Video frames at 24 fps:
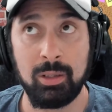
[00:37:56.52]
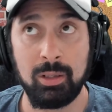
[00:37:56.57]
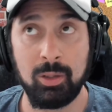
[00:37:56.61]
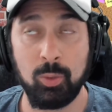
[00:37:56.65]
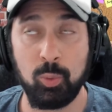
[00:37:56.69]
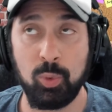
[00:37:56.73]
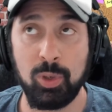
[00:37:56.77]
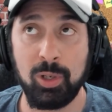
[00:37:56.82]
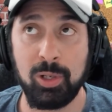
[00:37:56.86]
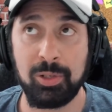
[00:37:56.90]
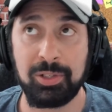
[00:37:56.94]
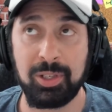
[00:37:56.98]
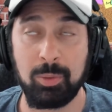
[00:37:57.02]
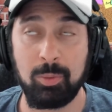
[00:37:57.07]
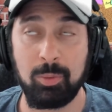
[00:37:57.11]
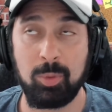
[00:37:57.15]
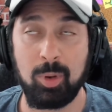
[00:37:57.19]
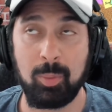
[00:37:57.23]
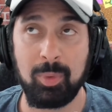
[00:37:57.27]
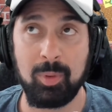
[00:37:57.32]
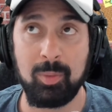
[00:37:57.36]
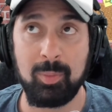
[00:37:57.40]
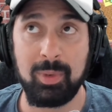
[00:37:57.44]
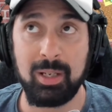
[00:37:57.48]
worlds that will
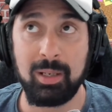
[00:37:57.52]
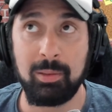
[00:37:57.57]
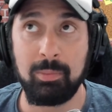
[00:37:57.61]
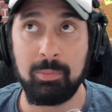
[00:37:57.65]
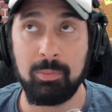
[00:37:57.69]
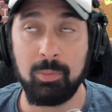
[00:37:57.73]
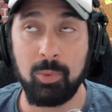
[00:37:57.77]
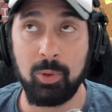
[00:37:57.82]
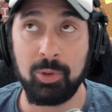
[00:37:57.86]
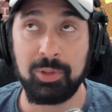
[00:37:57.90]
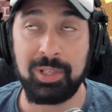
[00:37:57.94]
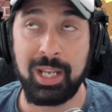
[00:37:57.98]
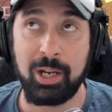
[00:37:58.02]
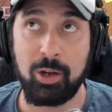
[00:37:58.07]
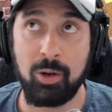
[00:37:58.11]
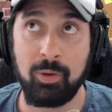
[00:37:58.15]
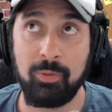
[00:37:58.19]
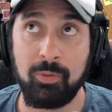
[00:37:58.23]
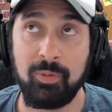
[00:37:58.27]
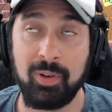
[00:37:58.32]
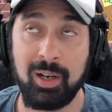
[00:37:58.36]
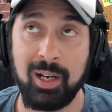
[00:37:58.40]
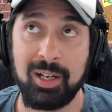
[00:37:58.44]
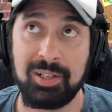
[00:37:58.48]
probably be or take
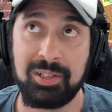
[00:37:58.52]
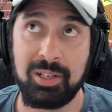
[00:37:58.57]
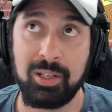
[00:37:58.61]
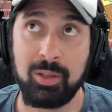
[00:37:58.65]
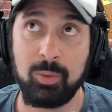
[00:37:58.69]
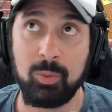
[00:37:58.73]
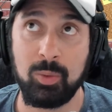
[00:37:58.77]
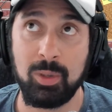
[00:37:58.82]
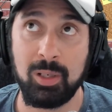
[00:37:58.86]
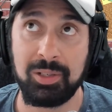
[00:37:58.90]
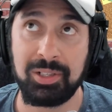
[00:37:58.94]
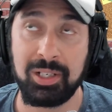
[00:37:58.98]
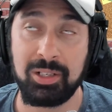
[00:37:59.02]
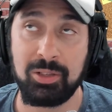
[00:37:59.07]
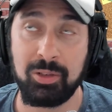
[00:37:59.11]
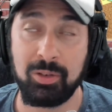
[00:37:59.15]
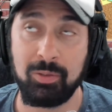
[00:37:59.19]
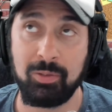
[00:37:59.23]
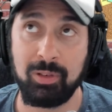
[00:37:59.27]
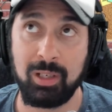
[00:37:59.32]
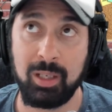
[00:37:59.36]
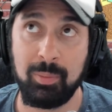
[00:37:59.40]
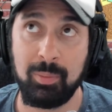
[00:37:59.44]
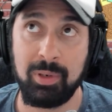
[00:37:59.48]
off fast are the worlds that
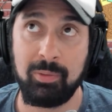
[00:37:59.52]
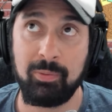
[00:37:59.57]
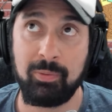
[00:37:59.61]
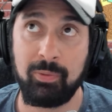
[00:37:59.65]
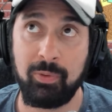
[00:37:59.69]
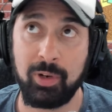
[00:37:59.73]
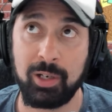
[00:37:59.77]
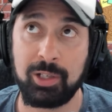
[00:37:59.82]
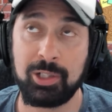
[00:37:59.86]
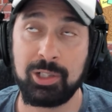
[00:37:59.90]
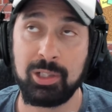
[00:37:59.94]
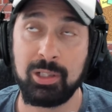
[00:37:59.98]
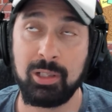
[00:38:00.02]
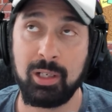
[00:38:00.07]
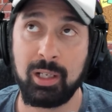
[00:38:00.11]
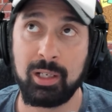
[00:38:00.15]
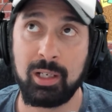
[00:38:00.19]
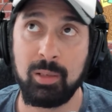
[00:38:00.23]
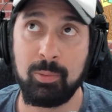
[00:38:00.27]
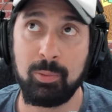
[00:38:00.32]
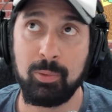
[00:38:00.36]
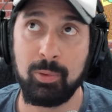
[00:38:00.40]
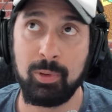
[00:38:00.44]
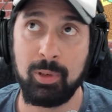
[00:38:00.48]
sort of limit friction,
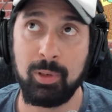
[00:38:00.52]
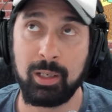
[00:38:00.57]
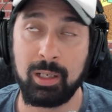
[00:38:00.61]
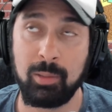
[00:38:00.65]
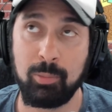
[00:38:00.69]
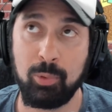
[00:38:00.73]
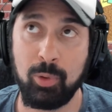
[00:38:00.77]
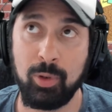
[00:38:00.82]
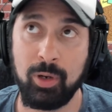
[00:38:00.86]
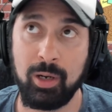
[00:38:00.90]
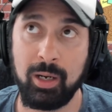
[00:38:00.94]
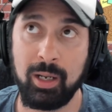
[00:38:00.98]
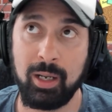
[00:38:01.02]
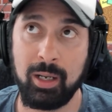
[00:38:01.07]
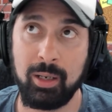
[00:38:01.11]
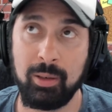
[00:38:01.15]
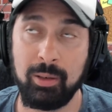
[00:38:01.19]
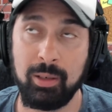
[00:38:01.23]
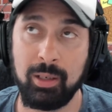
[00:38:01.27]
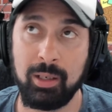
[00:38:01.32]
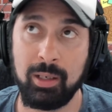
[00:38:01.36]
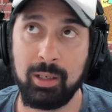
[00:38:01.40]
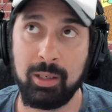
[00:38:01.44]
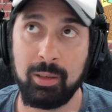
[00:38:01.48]
like you pointed
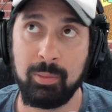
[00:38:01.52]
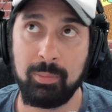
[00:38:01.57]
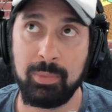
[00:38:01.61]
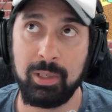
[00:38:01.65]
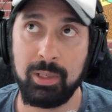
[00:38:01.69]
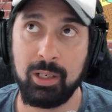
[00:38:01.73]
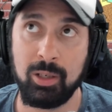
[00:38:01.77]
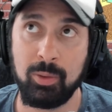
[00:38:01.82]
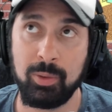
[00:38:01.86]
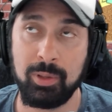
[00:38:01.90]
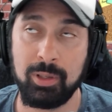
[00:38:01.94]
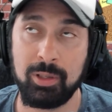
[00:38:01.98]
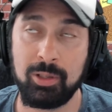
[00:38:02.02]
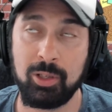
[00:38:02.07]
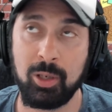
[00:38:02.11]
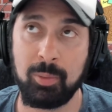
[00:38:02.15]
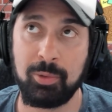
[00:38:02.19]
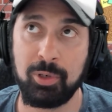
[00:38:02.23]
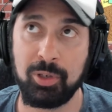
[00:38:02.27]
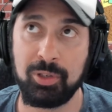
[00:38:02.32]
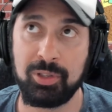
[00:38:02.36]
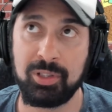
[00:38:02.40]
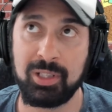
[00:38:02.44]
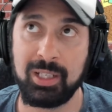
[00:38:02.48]
out, you know, with the
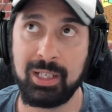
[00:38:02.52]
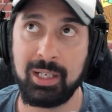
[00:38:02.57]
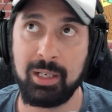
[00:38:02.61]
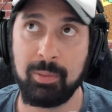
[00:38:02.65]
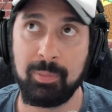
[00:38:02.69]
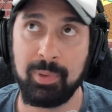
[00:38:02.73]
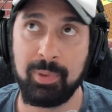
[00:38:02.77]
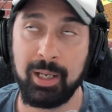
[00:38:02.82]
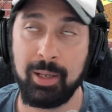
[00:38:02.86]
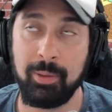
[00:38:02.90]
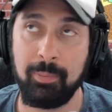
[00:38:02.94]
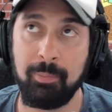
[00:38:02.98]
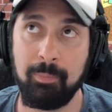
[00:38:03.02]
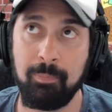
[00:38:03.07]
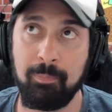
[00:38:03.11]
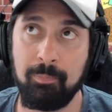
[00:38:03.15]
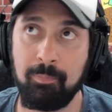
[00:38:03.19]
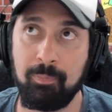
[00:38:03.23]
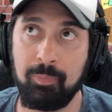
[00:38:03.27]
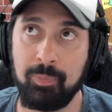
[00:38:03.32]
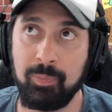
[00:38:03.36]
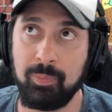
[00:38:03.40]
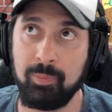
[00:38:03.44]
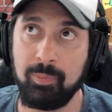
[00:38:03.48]
Top Shots thing about
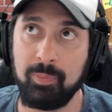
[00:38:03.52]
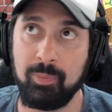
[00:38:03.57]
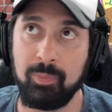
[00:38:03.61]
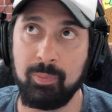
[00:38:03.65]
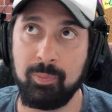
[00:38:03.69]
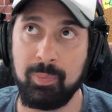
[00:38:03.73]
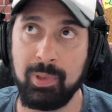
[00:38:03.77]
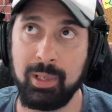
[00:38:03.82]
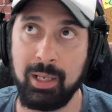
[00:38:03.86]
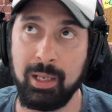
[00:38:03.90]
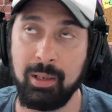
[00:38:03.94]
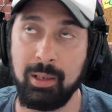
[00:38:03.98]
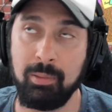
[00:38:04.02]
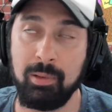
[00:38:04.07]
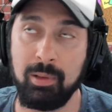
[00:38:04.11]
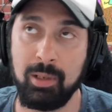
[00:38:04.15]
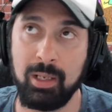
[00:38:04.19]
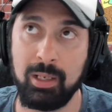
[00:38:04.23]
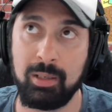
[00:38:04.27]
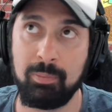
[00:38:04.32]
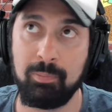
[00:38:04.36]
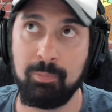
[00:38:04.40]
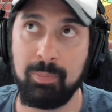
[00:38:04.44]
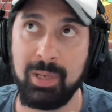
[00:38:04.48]

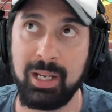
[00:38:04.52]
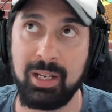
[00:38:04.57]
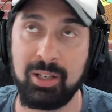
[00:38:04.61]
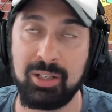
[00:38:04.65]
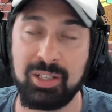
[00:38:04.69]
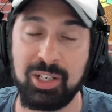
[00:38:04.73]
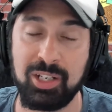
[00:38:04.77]
it being